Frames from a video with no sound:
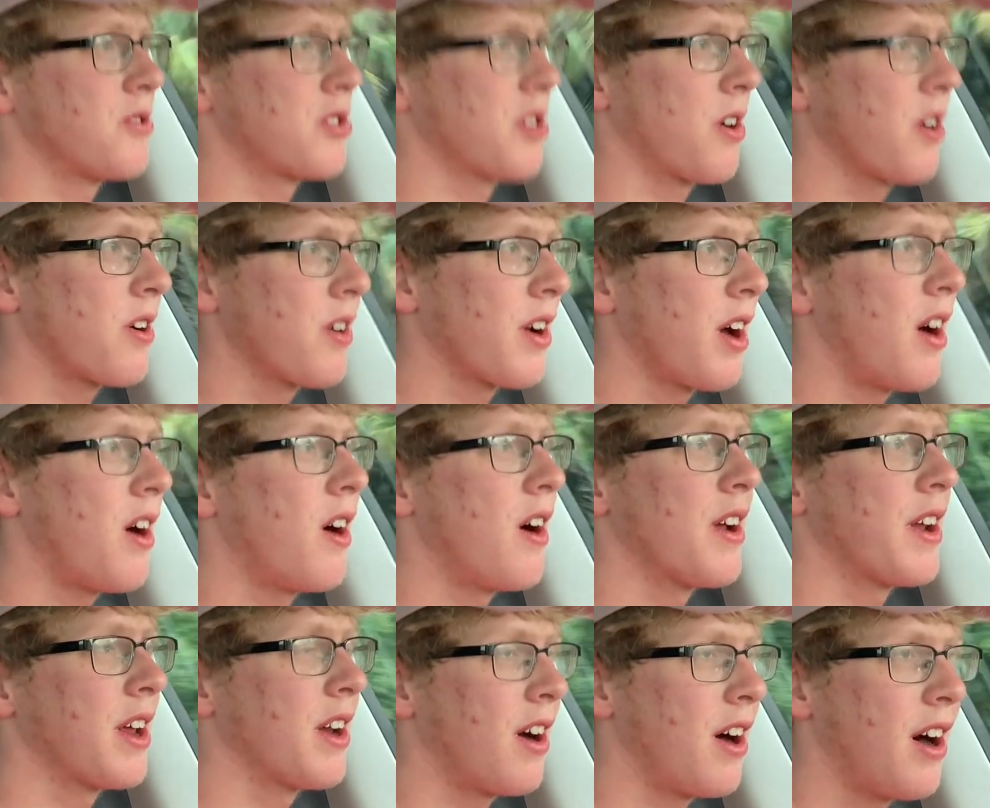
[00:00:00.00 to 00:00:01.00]
turn
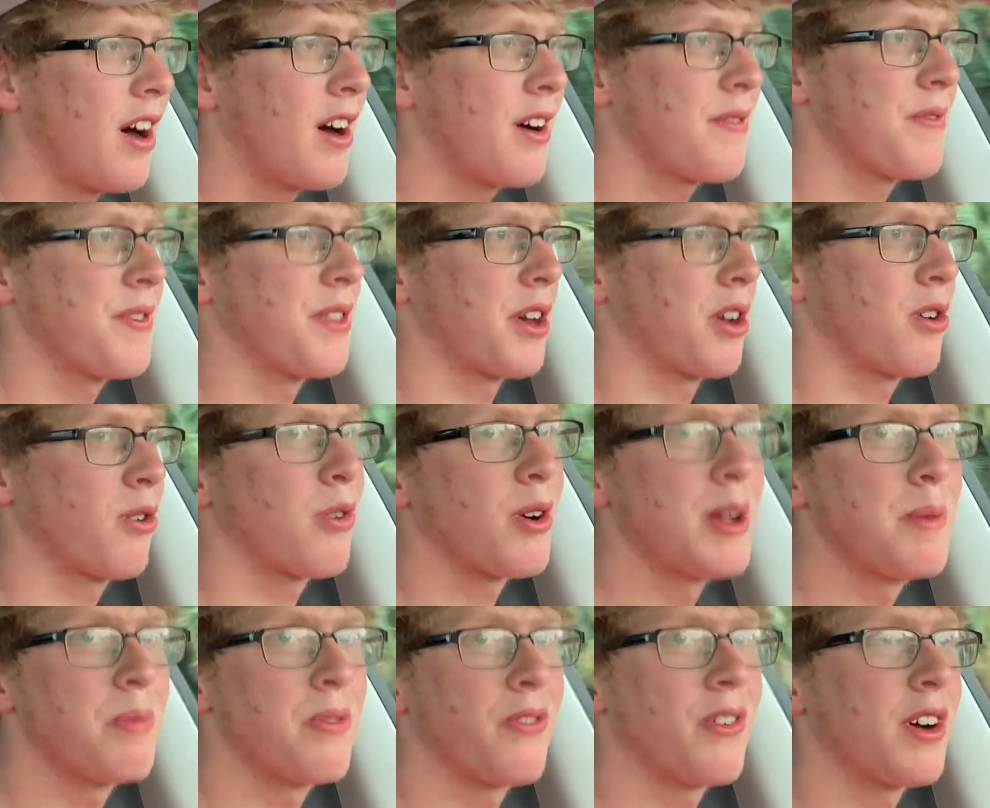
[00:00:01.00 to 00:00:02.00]
on and off the
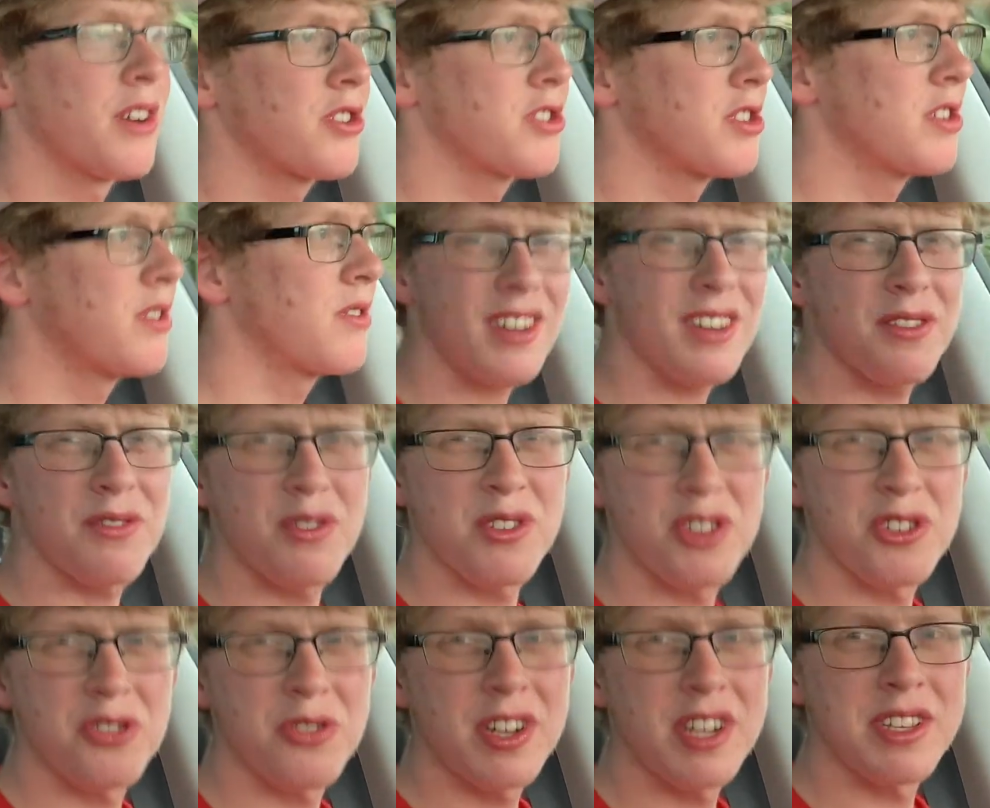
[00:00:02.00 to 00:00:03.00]
creep function for
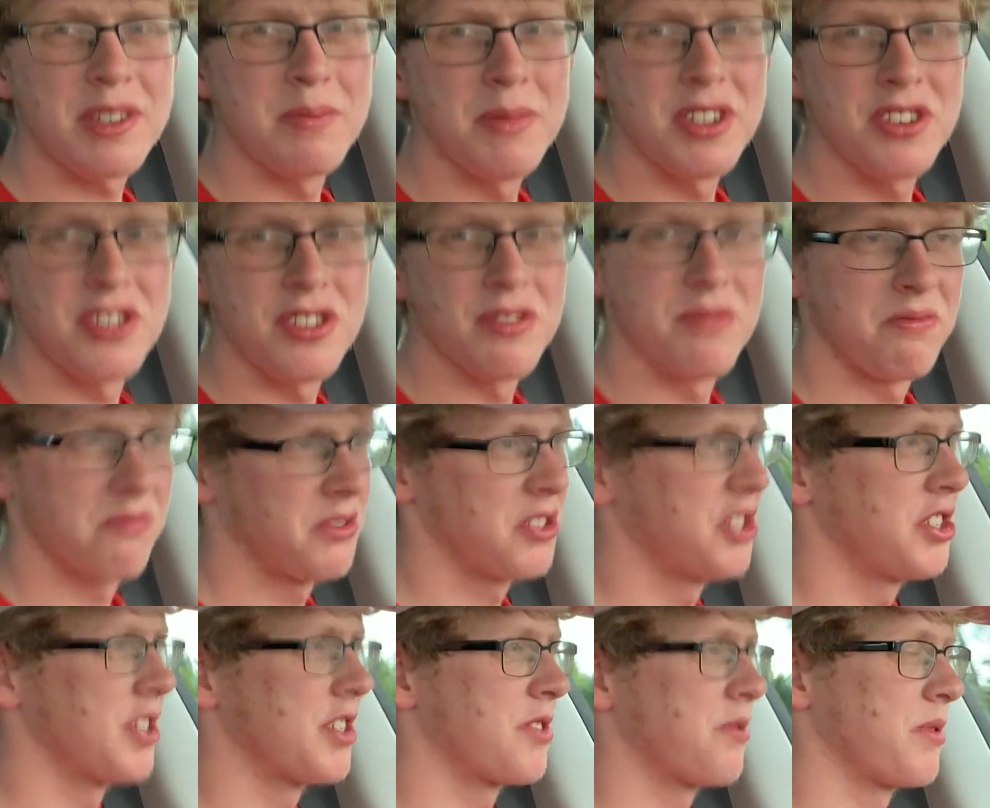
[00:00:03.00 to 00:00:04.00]
the transmission, which
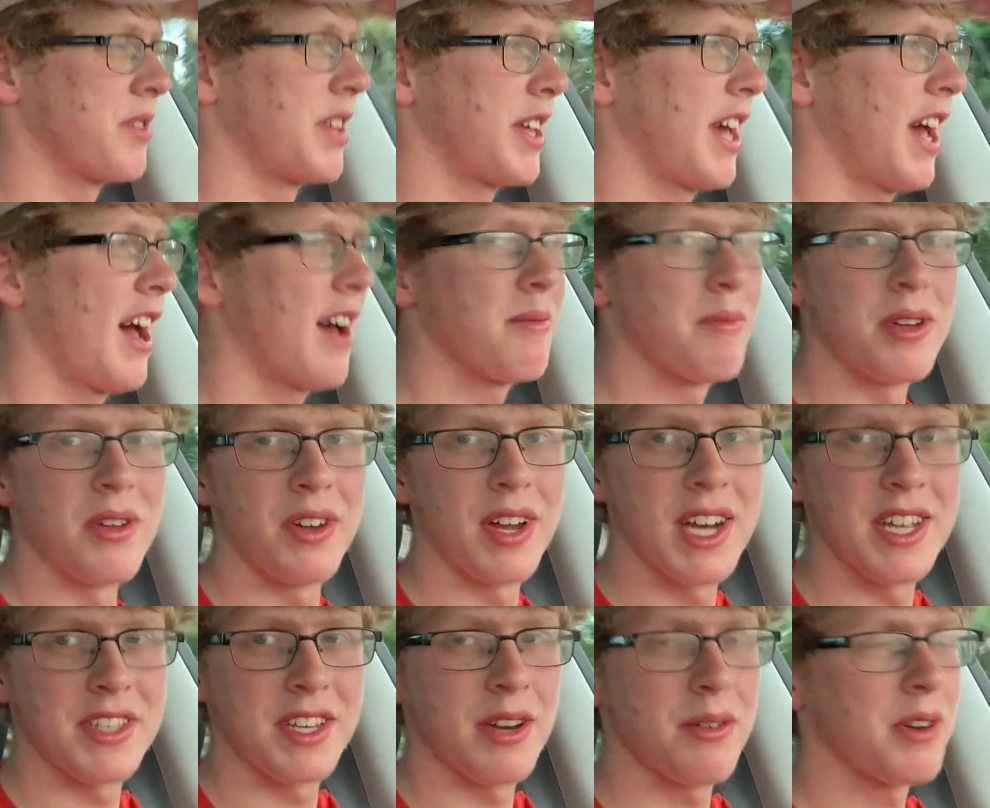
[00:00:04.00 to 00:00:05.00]
it doesn't really have, but you
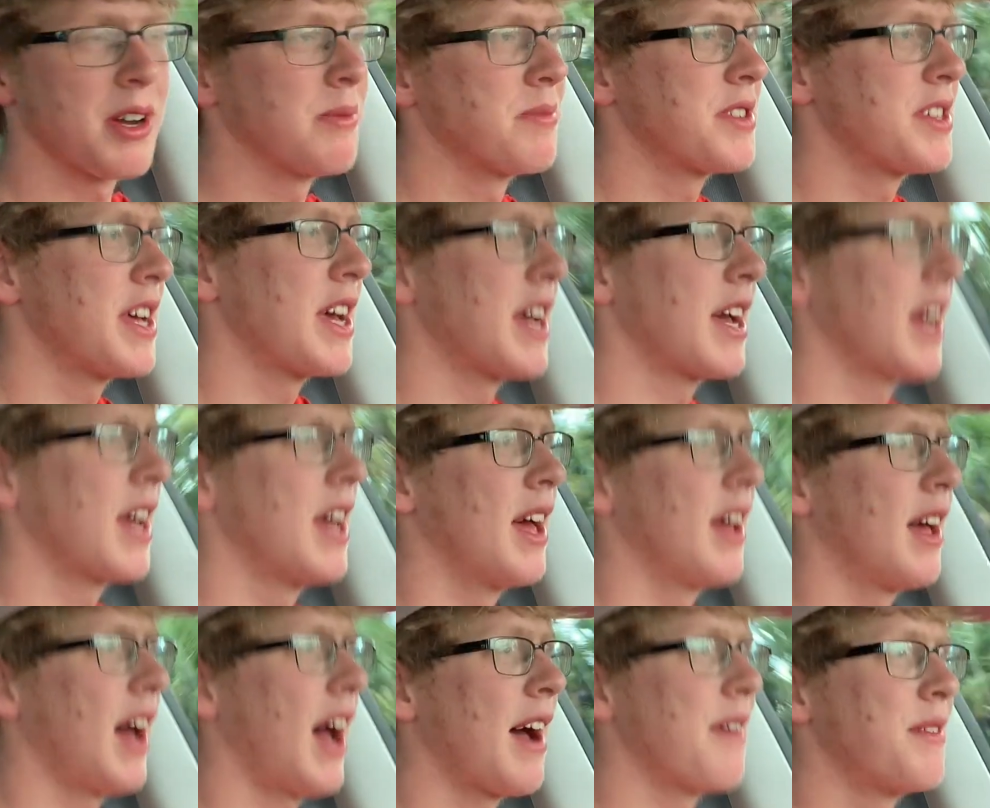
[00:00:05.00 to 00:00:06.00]
guys get what I'm saying.
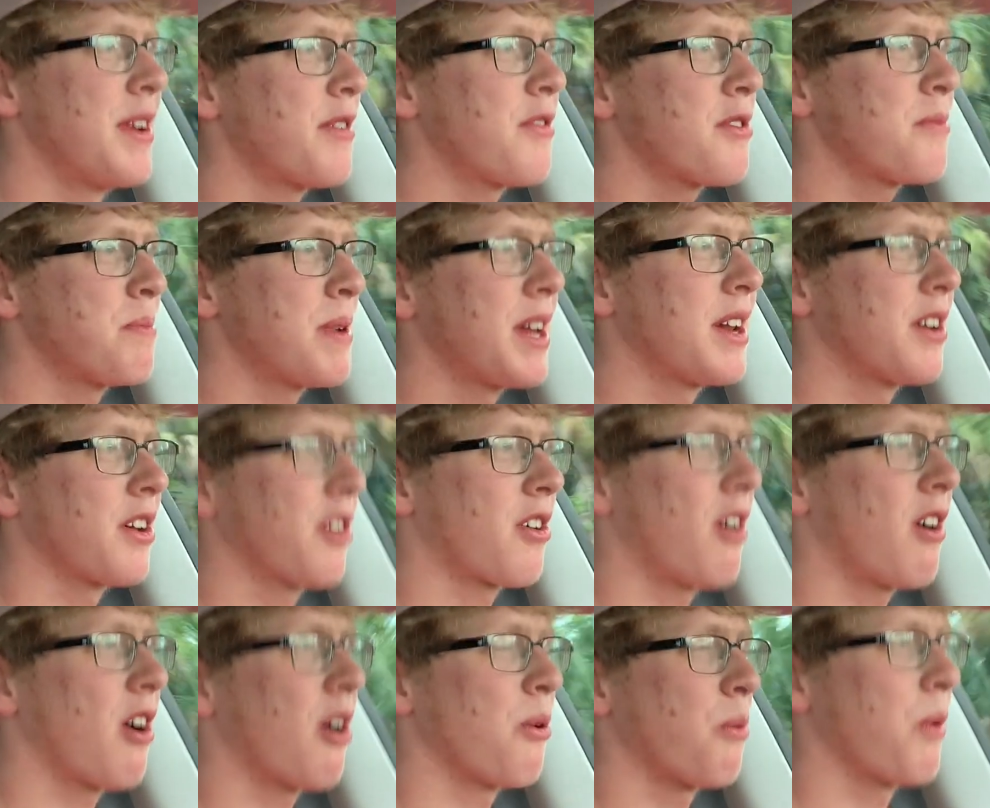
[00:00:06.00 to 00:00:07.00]
I've never been in a
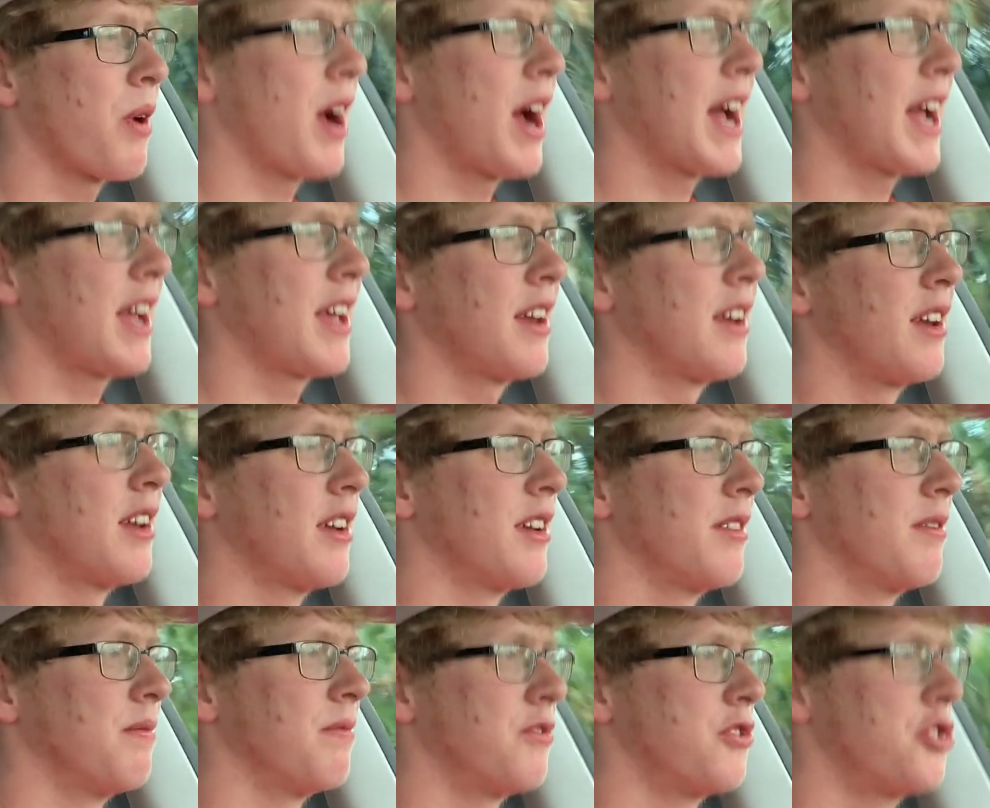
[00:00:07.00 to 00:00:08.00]
car where I
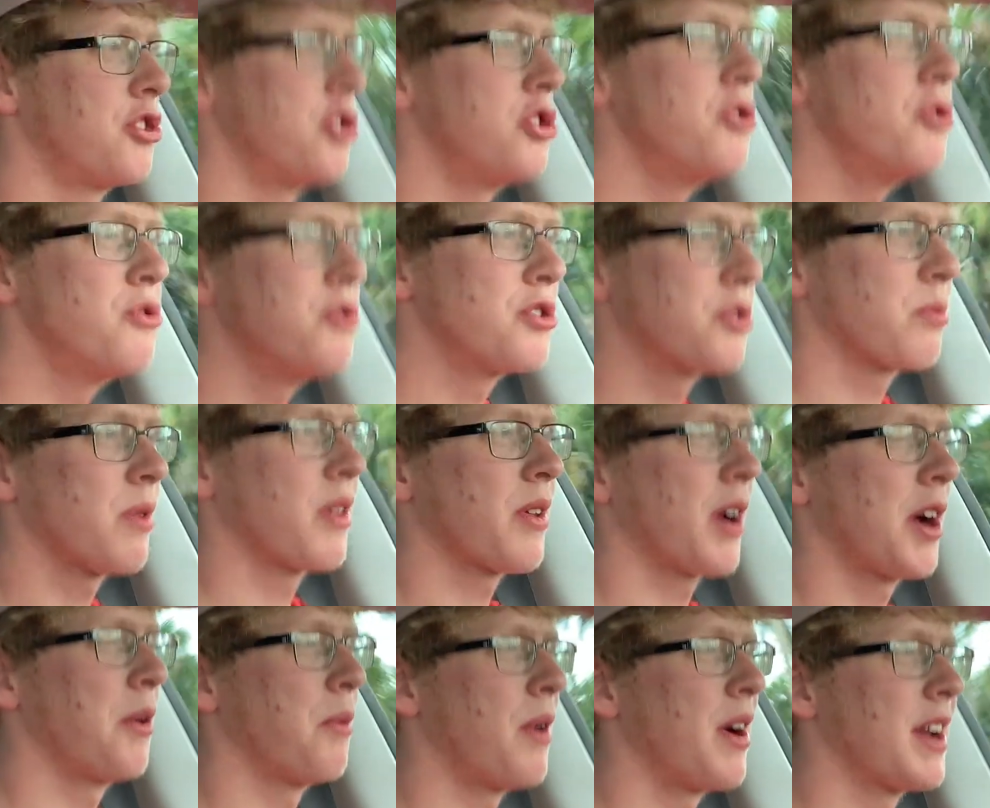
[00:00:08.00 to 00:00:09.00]
can choose whether
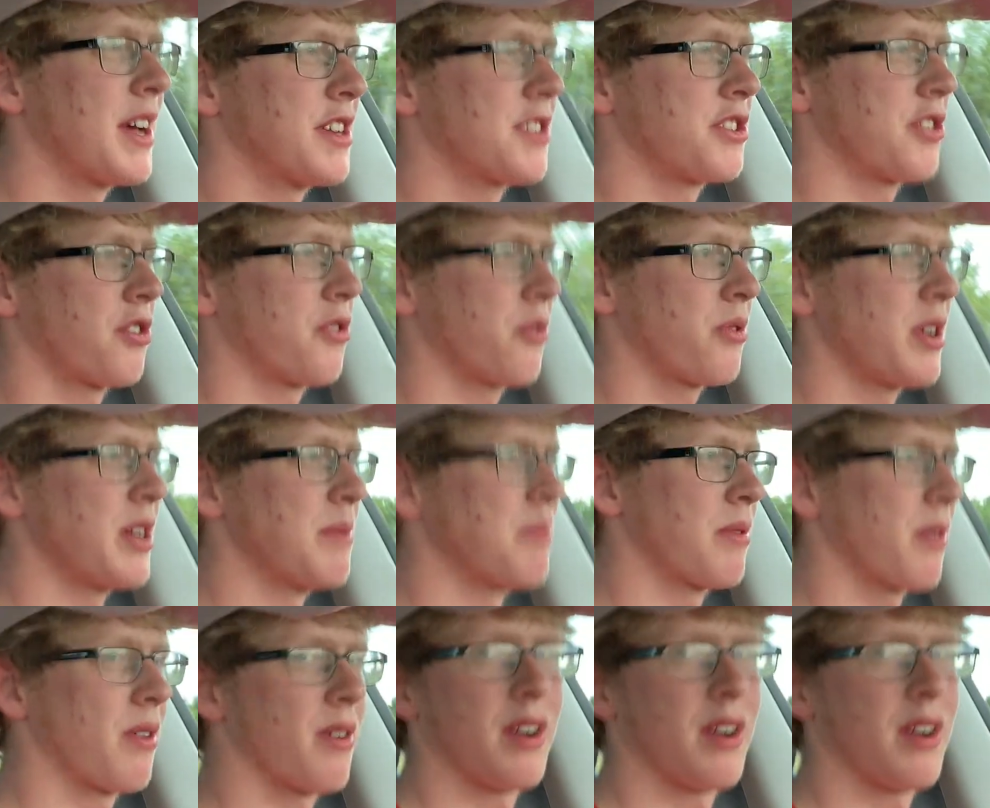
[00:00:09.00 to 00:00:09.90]
I want it to creep or